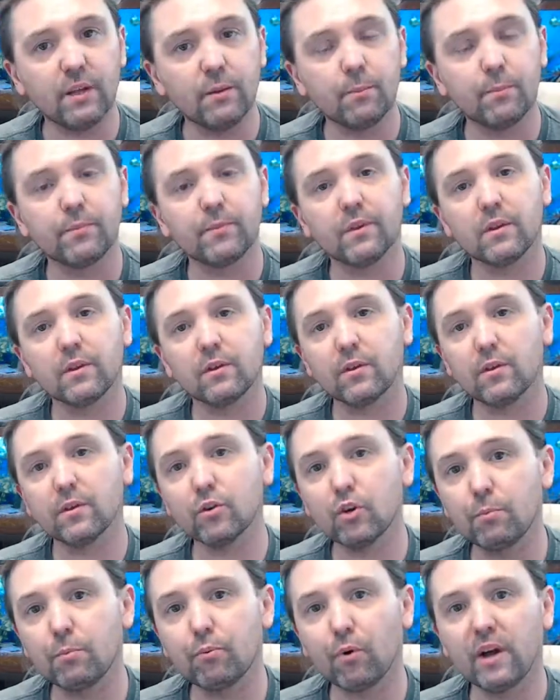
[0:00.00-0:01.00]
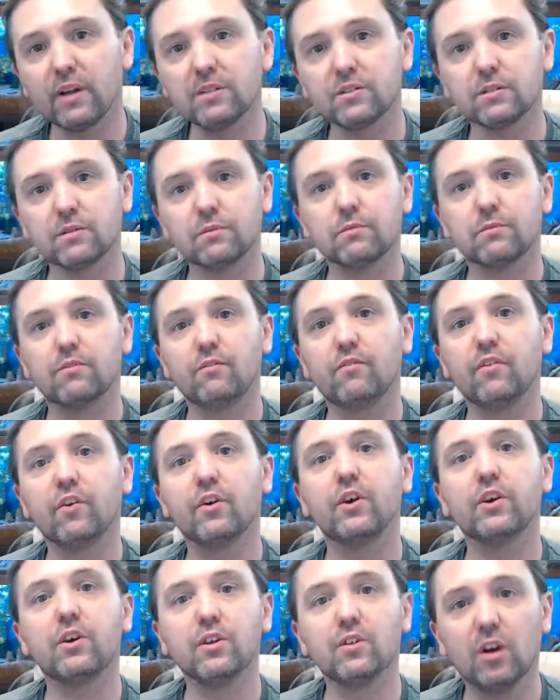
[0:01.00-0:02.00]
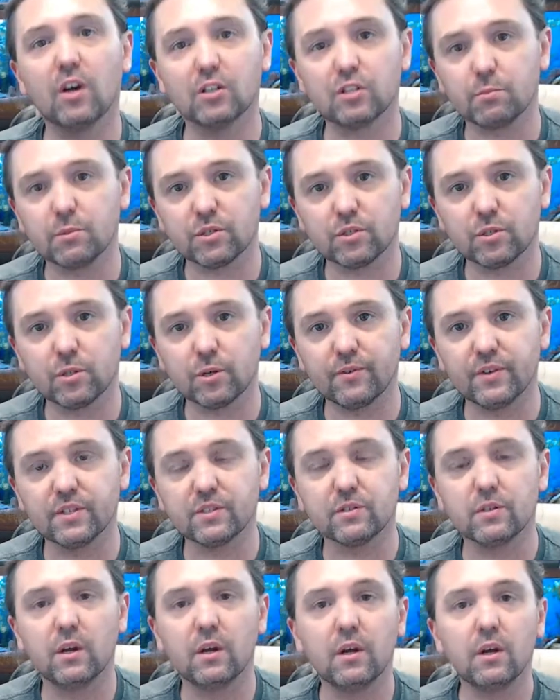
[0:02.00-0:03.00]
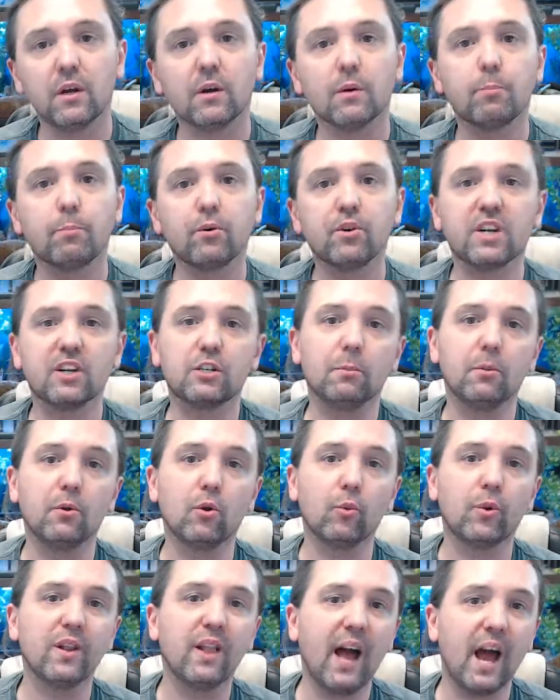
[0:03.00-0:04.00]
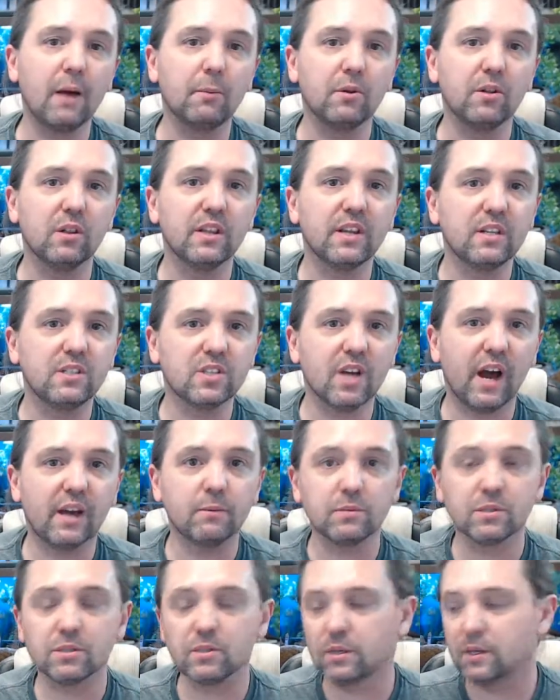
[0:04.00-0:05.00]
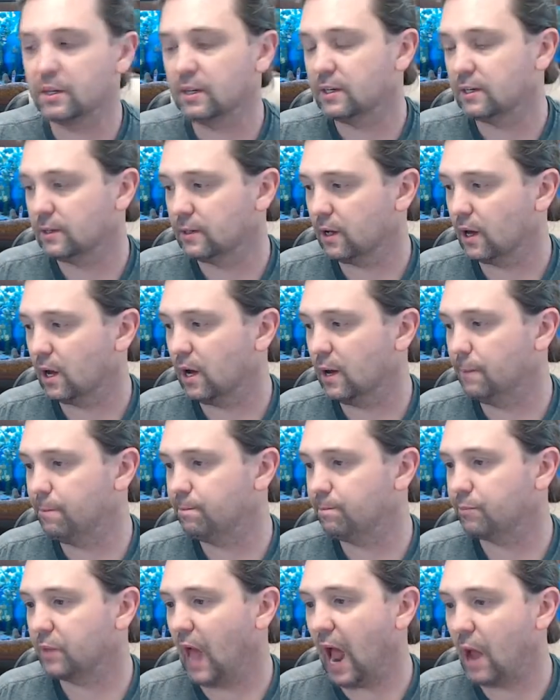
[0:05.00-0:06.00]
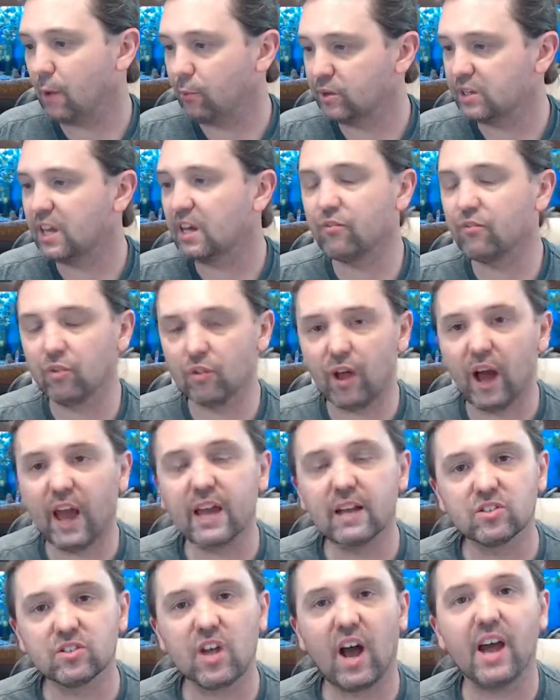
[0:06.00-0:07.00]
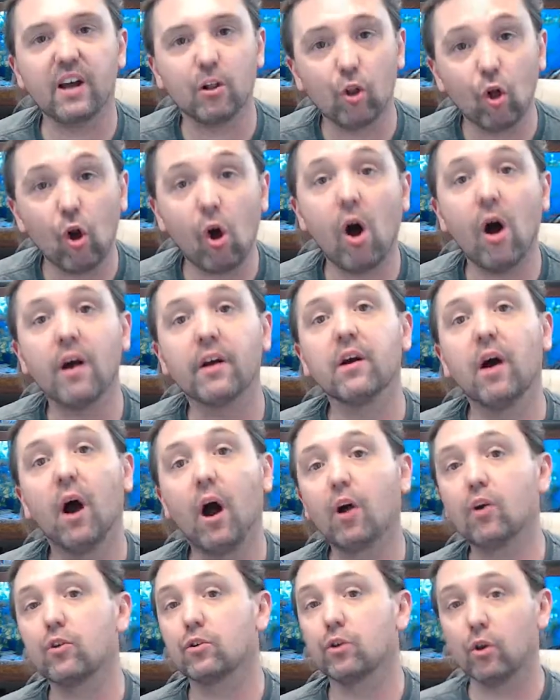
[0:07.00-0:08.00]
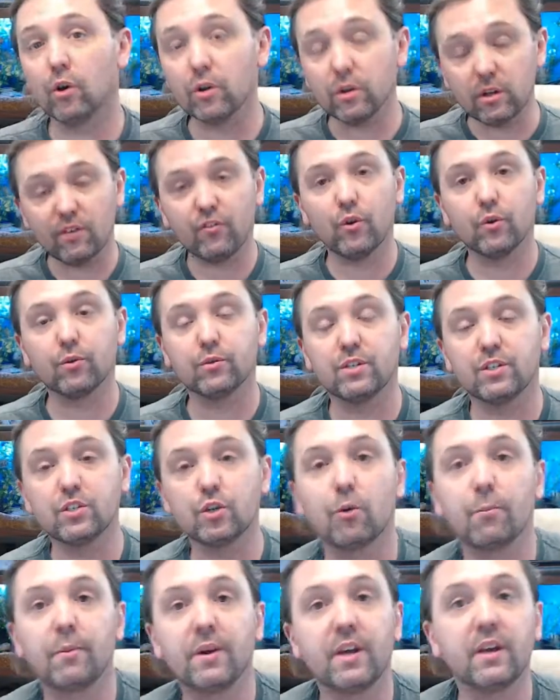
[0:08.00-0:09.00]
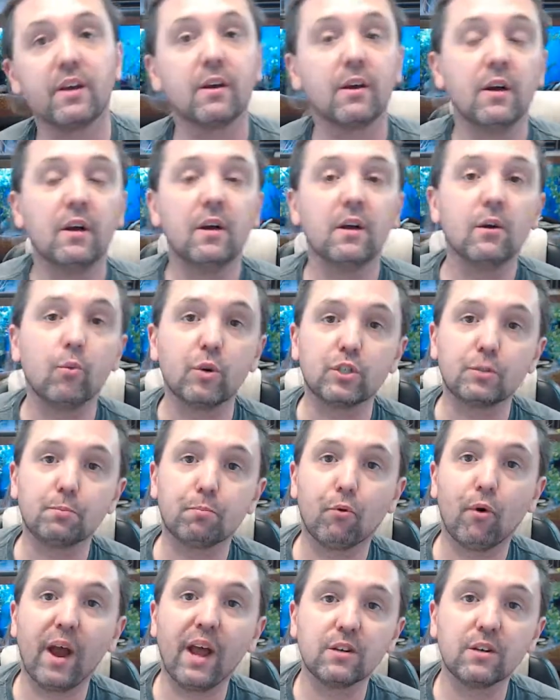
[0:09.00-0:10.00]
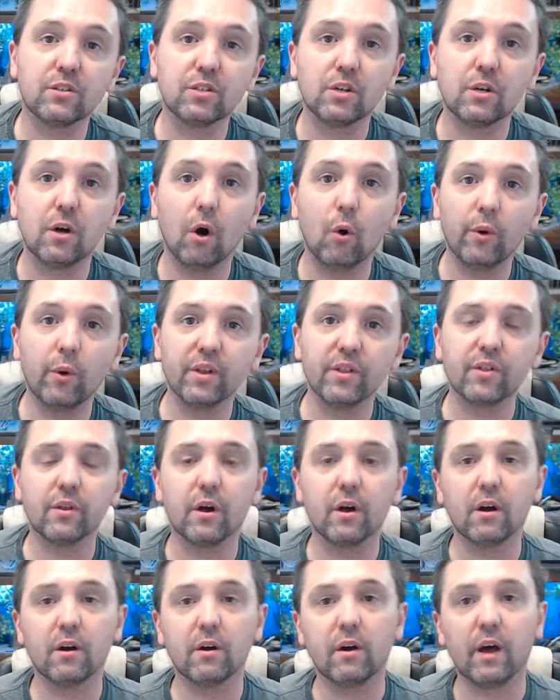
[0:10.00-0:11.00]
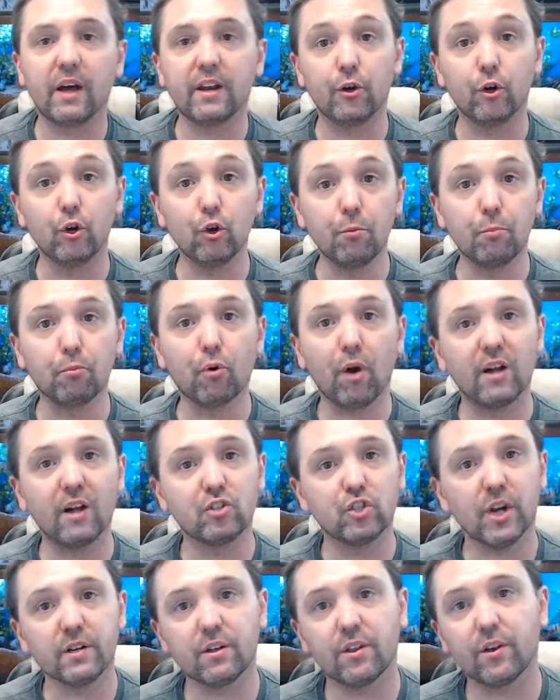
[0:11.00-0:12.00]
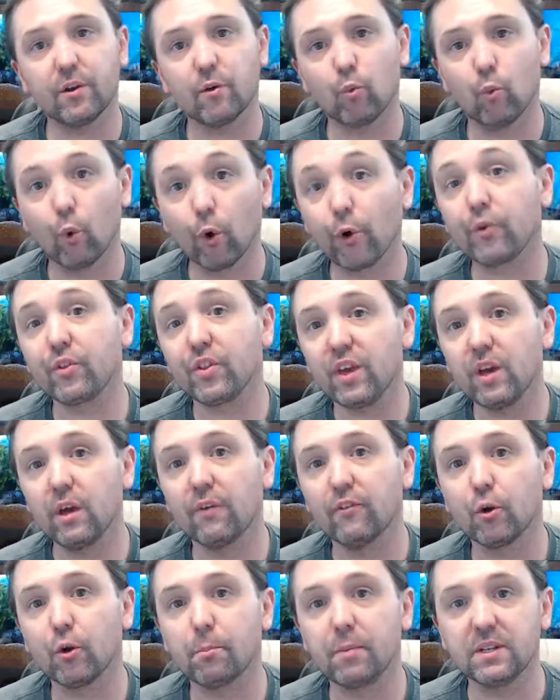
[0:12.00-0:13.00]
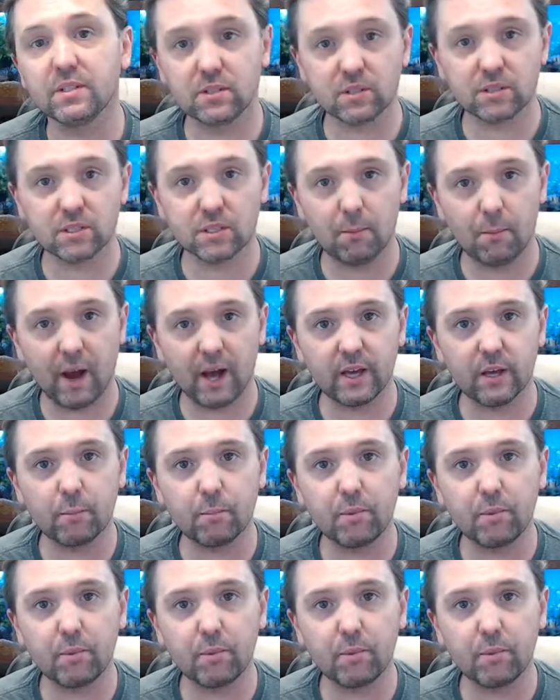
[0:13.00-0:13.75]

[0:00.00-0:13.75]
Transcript: good price, very good customer service, predictable, reliable lead times. Um, I would give ASI a long, hard look if you're determining which brand to go with uh, on a new project. They're worthy of your business, in my opinion.